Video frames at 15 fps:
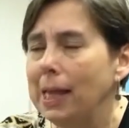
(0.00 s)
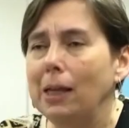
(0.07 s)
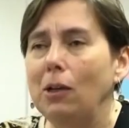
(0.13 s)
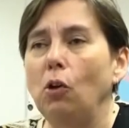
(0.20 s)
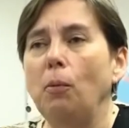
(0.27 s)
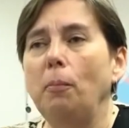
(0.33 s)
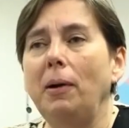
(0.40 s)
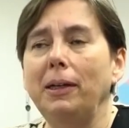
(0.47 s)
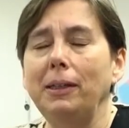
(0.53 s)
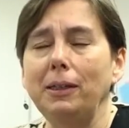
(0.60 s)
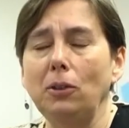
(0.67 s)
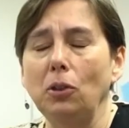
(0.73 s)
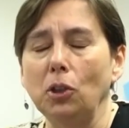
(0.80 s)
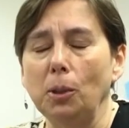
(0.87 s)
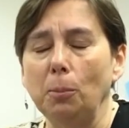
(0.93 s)
school
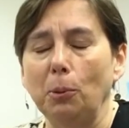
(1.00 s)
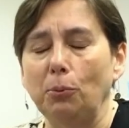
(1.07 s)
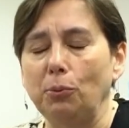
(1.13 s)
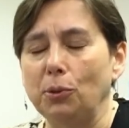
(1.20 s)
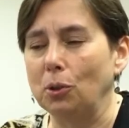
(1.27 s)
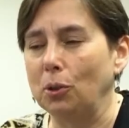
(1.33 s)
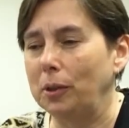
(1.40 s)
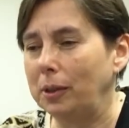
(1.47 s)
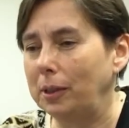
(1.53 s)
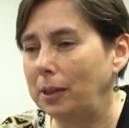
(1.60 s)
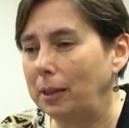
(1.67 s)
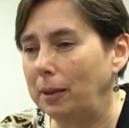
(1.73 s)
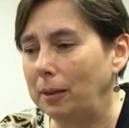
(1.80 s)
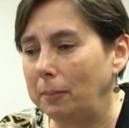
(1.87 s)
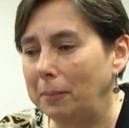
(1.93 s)
teachers math
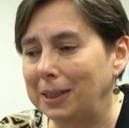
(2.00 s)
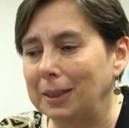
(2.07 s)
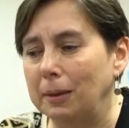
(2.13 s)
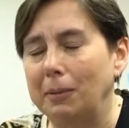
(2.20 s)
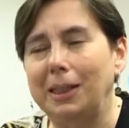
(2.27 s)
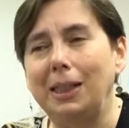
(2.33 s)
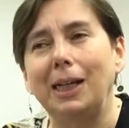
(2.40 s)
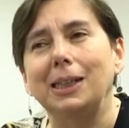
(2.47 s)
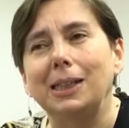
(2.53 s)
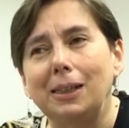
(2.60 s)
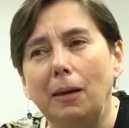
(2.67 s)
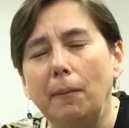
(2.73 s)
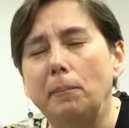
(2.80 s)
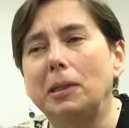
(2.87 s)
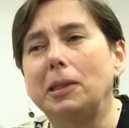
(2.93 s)
teachers
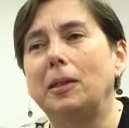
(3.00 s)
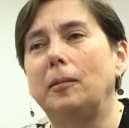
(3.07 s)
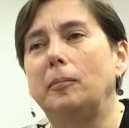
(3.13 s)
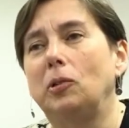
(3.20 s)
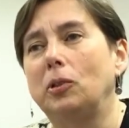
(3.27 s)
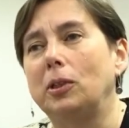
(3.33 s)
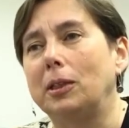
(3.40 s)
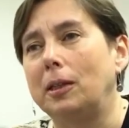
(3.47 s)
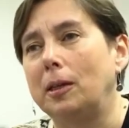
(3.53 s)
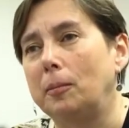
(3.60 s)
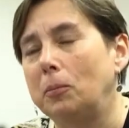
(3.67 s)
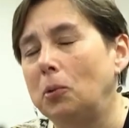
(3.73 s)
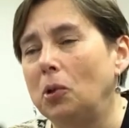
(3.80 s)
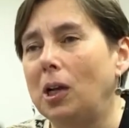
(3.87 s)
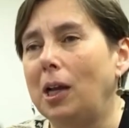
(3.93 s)
always have to be
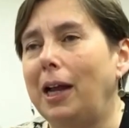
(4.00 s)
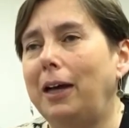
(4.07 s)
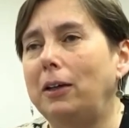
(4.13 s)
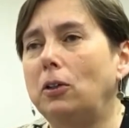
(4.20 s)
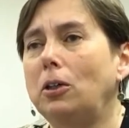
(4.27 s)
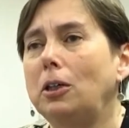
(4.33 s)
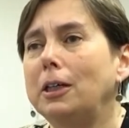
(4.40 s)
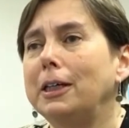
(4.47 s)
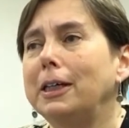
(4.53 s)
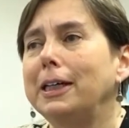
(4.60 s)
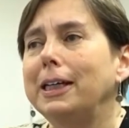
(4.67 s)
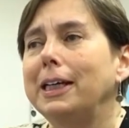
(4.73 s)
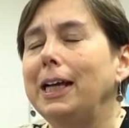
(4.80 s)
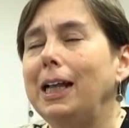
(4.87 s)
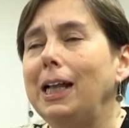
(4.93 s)
very clear
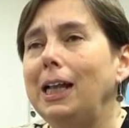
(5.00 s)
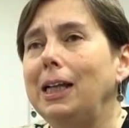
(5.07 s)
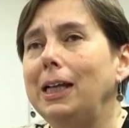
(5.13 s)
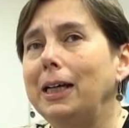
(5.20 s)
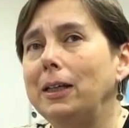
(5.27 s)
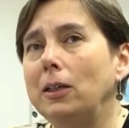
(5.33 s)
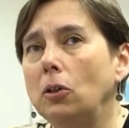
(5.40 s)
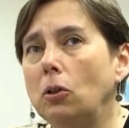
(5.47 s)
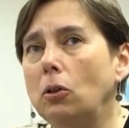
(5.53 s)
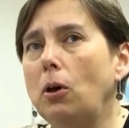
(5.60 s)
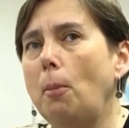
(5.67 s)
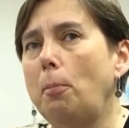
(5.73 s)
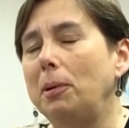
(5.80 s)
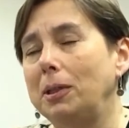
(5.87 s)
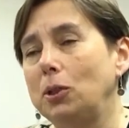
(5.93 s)

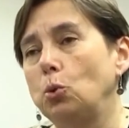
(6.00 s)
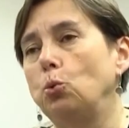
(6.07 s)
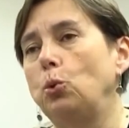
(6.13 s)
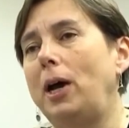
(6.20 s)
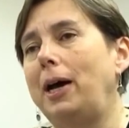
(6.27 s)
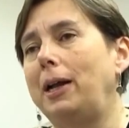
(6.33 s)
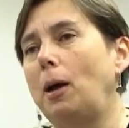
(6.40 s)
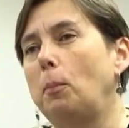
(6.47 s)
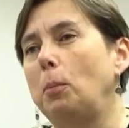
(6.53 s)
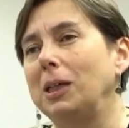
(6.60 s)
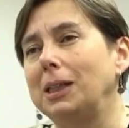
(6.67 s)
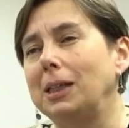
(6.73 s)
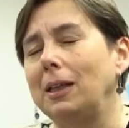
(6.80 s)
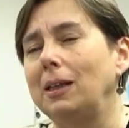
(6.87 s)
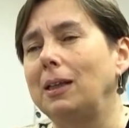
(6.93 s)
about not
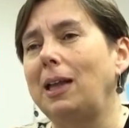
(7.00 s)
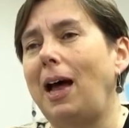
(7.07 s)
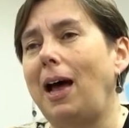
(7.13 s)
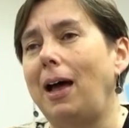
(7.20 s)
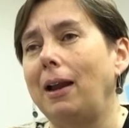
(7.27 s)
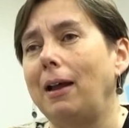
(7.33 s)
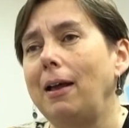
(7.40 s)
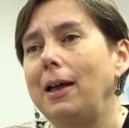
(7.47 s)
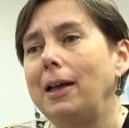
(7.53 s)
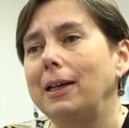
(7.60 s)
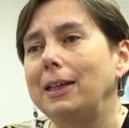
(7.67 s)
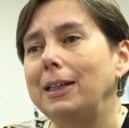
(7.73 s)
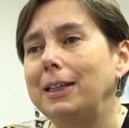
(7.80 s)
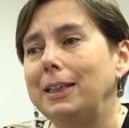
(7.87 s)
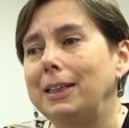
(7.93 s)
rushing to
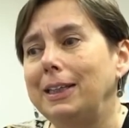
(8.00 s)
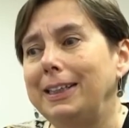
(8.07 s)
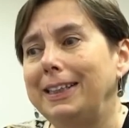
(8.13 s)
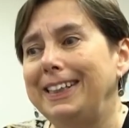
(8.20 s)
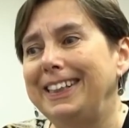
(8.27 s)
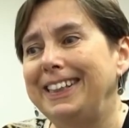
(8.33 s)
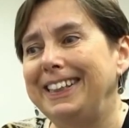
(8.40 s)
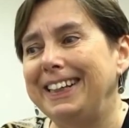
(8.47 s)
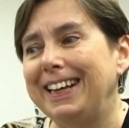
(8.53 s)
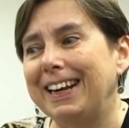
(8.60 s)
provide